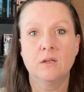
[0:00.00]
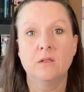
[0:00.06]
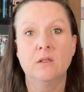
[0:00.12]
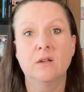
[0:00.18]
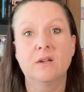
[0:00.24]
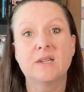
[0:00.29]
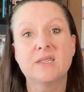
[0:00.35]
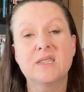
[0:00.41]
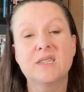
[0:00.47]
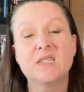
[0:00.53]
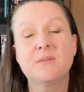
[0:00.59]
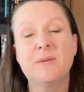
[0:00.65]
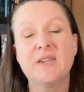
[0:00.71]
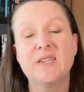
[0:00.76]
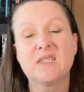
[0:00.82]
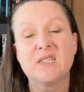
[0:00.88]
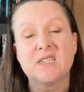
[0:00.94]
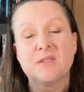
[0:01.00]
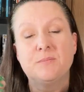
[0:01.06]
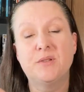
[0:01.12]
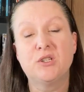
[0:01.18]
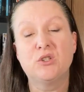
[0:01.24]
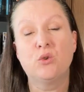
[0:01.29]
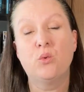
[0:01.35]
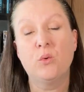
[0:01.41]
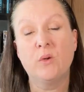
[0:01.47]
Look at the spaces
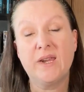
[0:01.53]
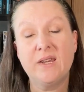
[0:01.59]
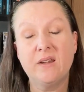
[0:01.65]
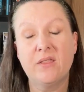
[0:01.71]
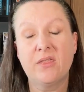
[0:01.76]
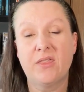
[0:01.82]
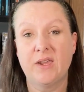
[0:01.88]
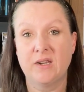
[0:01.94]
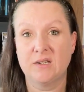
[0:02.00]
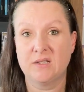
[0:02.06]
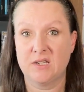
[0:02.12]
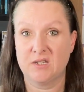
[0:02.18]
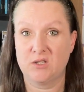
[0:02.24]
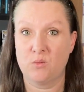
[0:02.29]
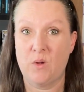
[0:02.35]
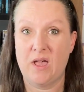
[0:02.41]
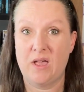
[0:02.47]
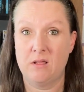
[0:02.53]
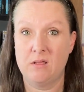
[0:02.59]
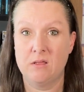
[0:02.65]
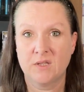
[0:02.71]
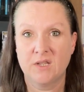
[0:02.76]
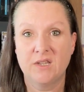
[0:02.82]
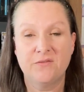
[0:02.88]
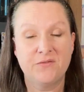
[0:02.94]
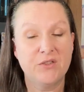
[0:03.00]
between things as well.
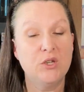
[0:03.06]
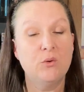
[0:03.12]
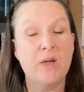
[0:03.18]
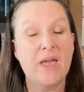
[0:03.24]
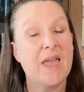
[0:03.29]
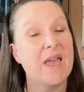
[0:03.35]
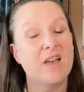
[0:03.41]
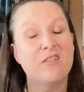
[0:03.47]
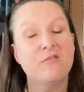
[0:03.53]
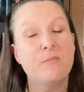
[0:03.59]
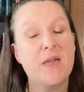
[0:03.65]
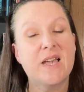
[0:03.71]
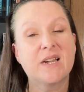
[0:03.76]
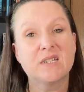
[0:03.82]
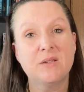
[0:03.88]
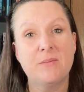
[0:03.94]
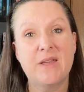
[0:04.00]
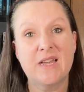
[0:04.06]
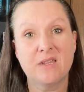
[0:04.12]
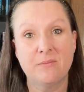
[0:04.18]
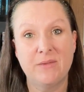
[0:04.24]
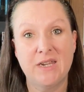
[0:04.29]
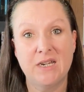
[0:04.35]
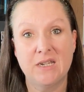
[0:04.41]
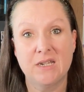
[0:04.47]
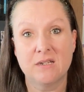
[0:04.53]
If you have back-to-back
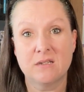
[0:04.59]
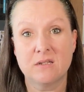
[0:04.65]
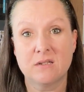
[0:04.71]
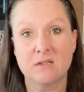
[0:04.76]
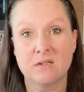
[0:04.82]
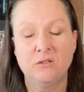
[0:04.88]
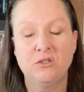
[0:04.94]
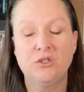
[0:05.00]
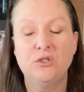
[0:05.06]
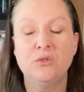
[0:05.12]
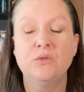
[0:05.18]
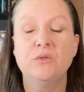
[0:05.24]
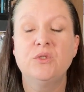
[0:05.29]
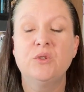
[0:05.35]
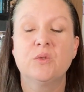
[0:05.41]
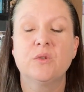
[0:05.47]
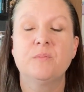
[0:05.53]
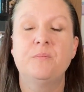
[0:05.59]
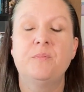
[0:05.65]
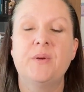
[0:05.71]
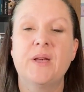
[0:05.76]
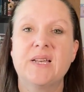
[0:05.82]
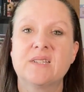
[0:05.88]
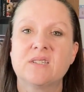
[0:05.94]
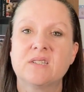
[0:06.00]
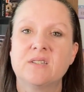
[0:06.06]
meetings, do your
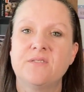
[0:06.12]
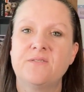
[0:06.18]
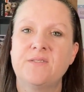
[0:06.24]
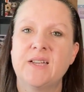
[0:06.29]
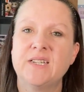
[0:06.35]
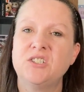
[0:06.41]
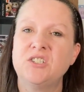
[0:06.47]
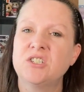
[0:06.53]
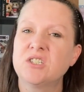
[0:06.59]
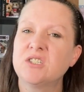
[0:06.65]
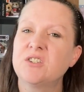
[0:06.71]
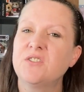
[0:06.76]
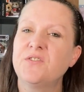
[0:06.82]
best to find just a